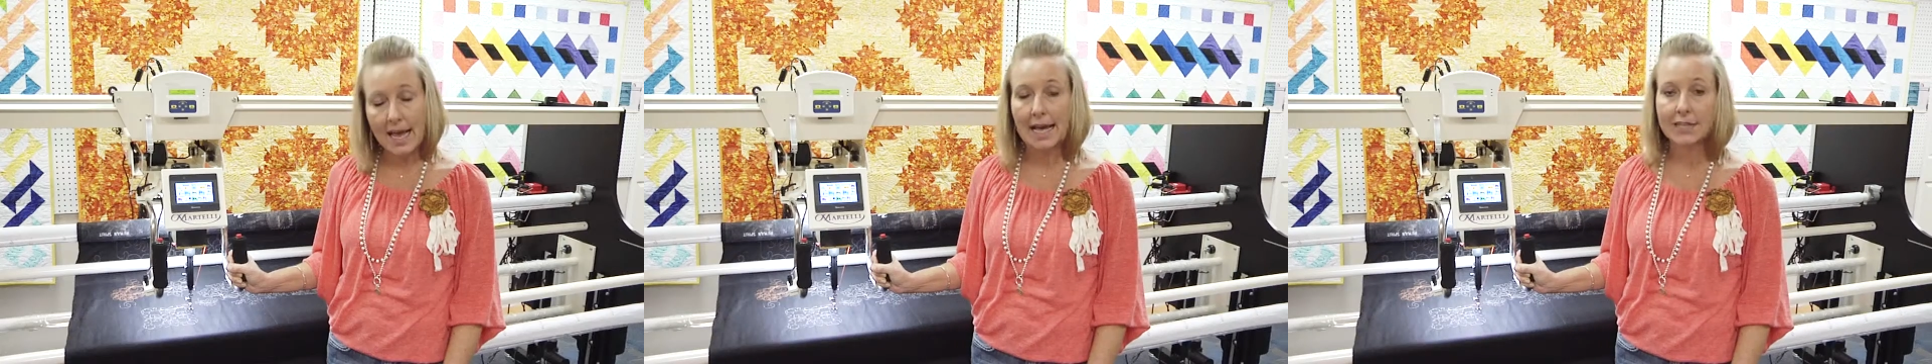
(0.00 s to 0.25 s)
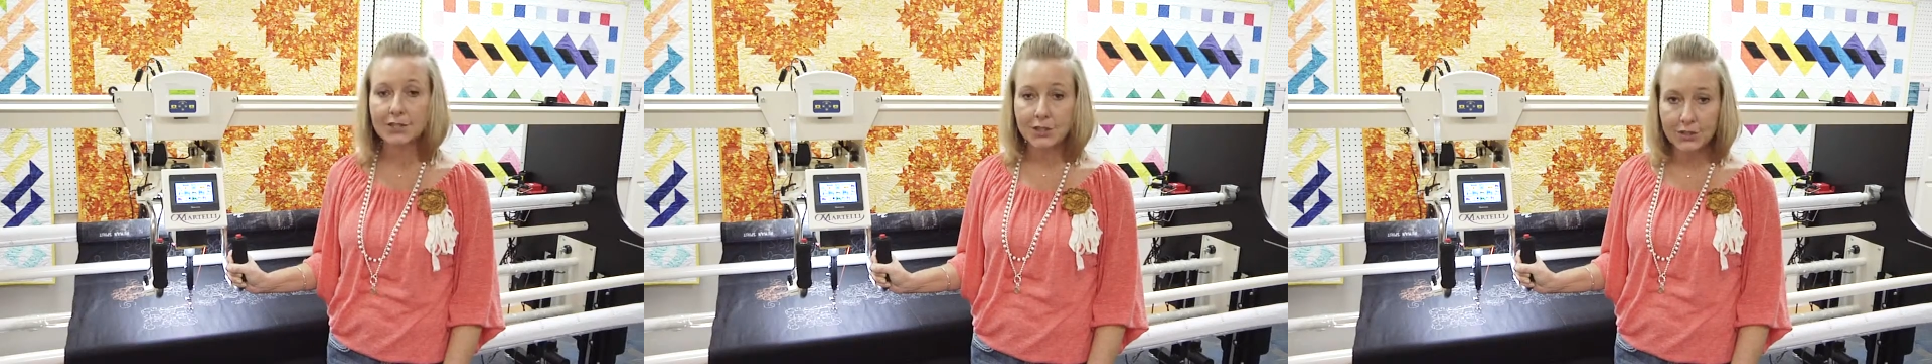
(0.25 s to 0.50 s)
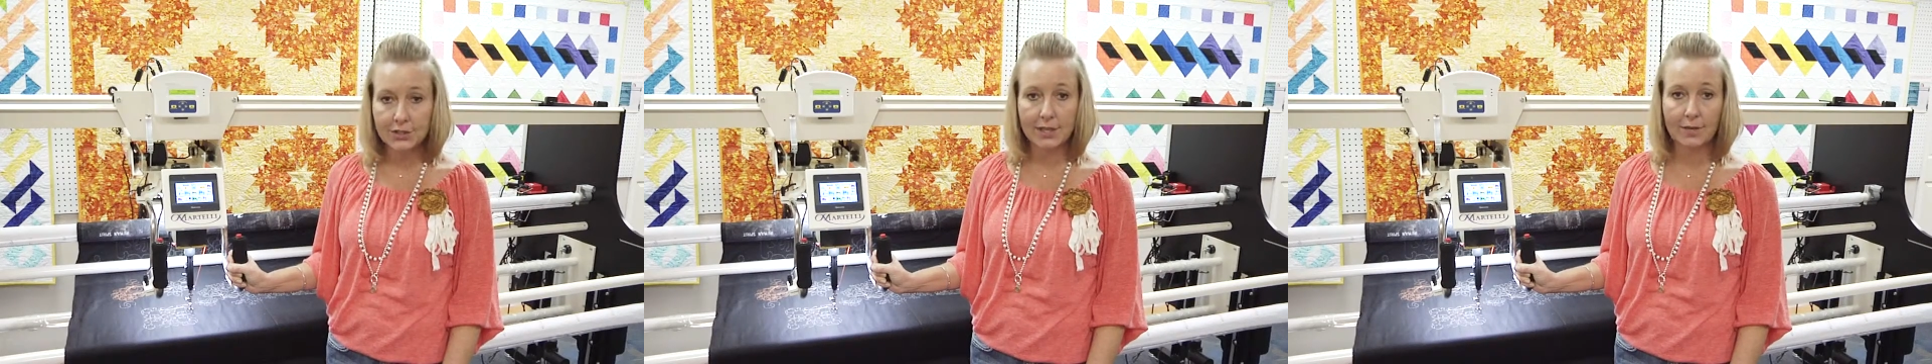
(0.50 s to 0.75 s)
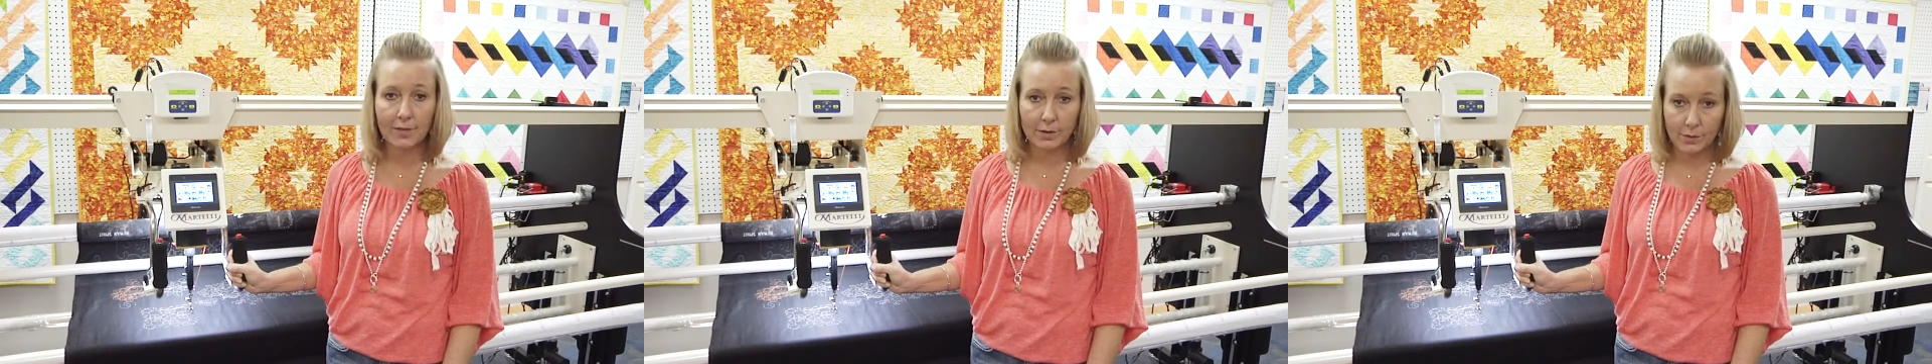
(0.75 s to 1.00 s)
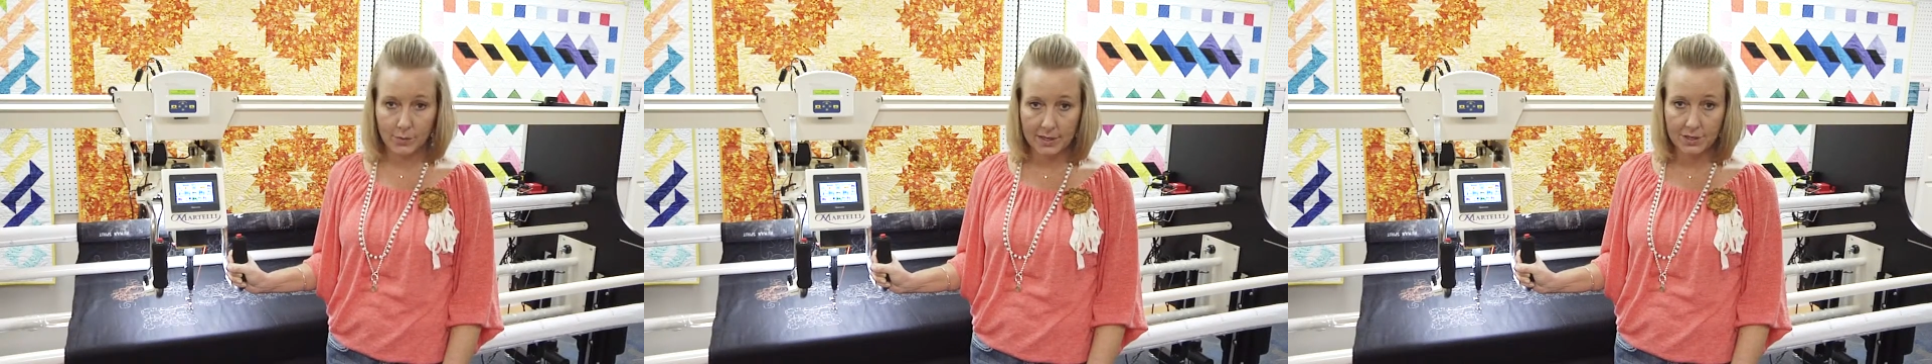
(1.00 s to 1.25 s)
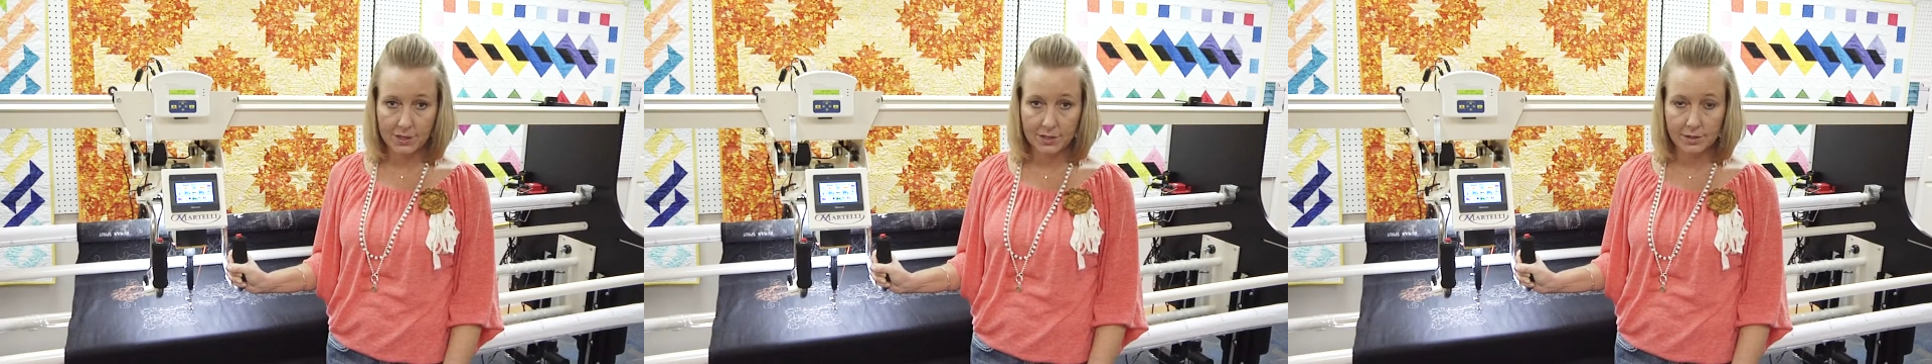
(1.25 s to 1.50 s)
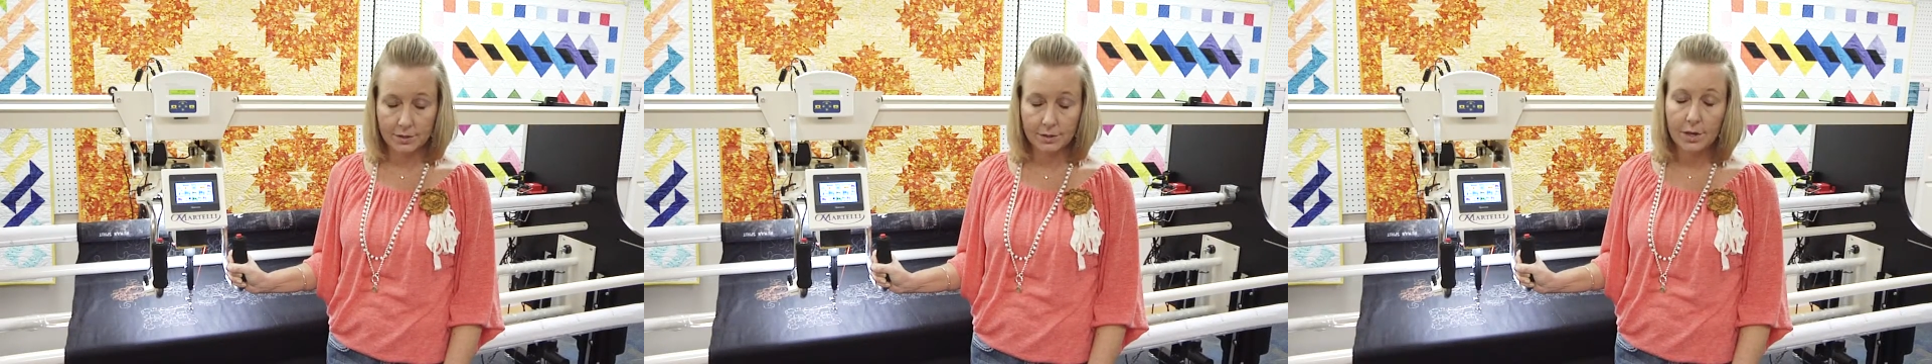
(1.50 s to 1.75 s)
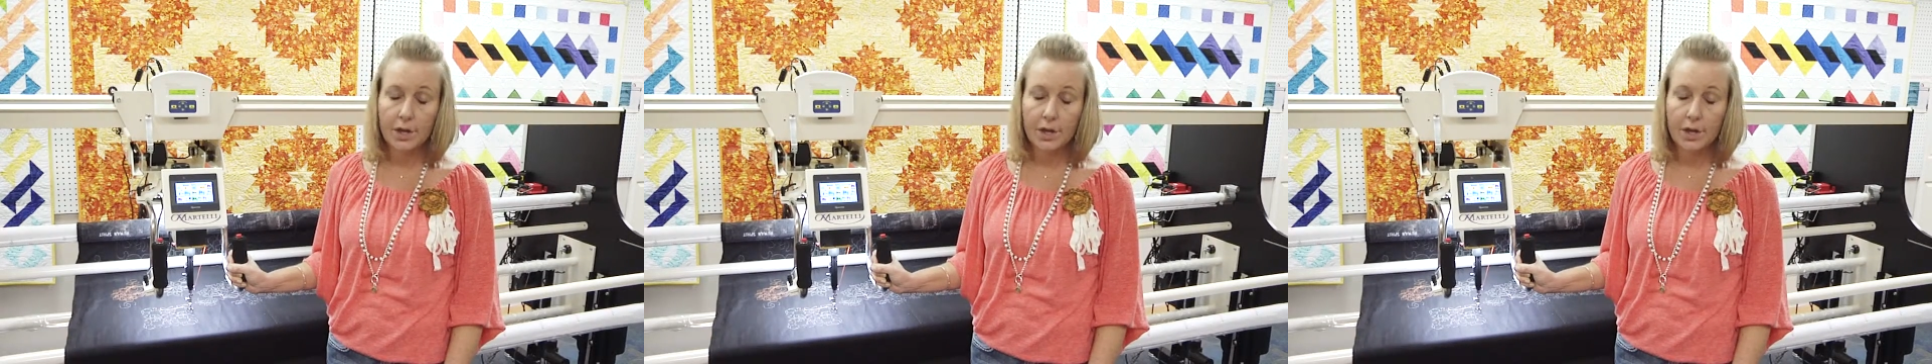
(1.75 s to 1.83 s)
Ask yourself those questions.